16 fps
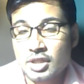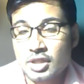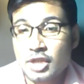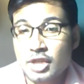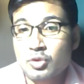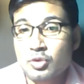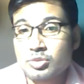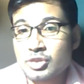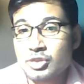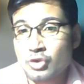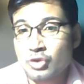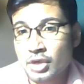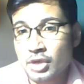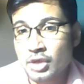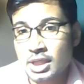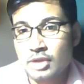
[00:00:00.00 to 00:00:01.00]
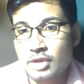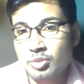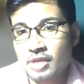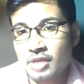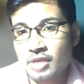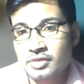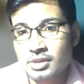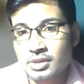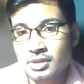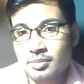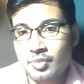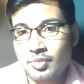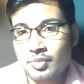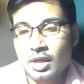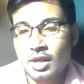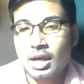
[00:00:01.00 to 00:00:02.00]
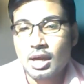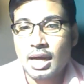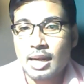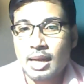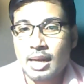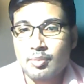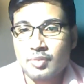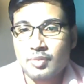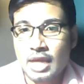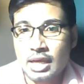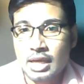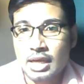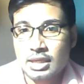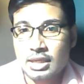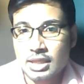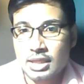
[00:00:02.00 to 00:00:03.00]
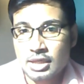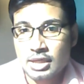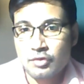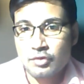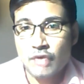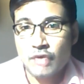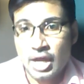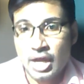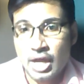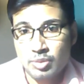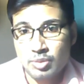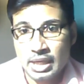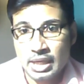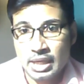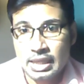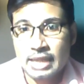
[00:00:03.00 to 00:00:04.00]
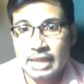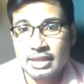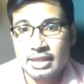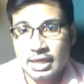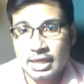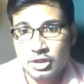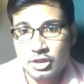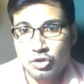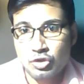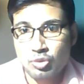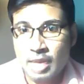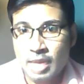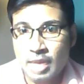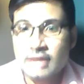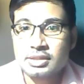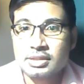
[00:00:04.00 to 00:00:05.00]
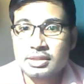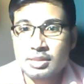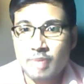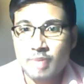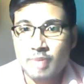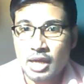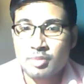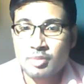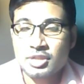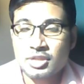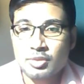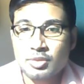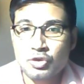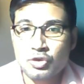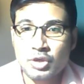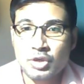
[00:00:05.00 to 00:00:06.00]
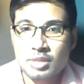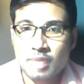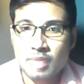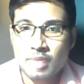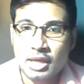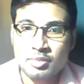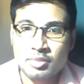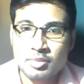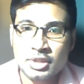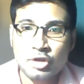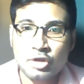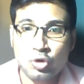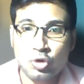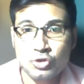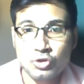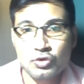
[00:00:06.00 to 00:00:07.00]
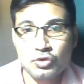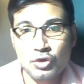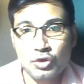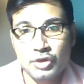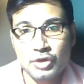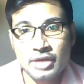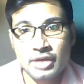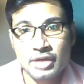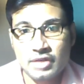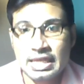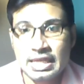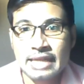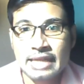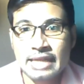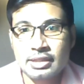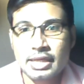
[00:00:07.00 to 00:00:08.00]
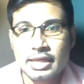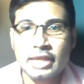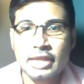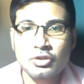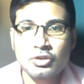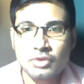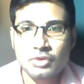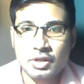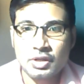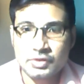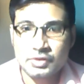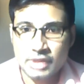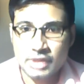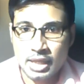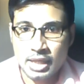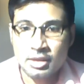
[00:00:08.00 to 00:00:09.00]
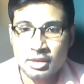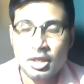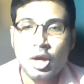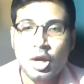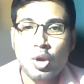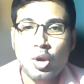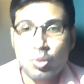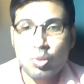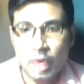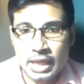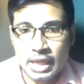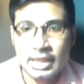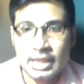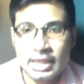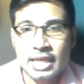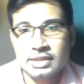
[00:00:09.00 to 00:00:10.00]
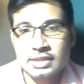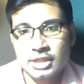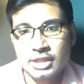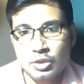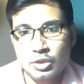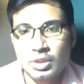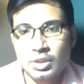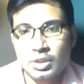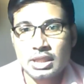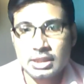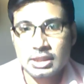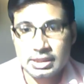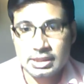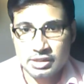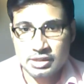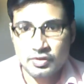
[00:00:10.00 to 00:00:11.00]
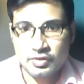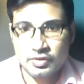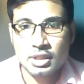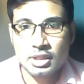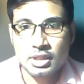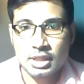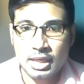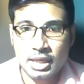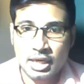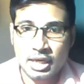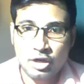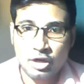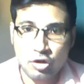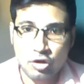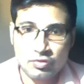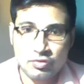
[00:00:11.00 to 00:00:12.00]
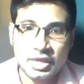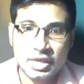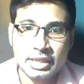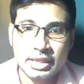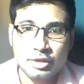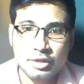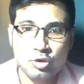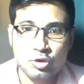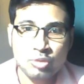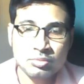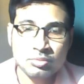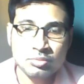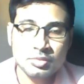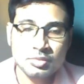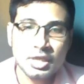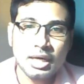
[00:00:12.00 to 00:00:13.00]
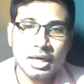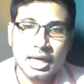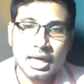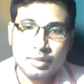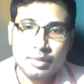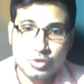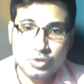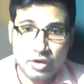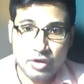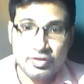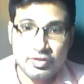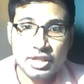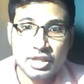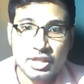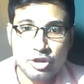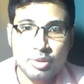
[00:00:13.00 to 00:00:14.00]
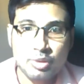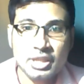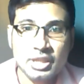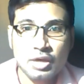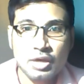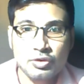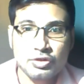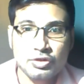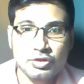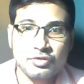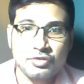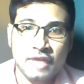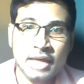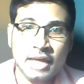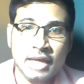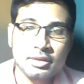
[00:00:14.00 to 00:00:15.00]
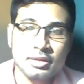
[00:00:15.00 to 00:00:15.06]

huge majority into power. And he had to maintain that, balance in parliament, the majority in parliament, and also want to get re-elected again in 2010 while executing a civil conflict at home. So having the economic downturn of that,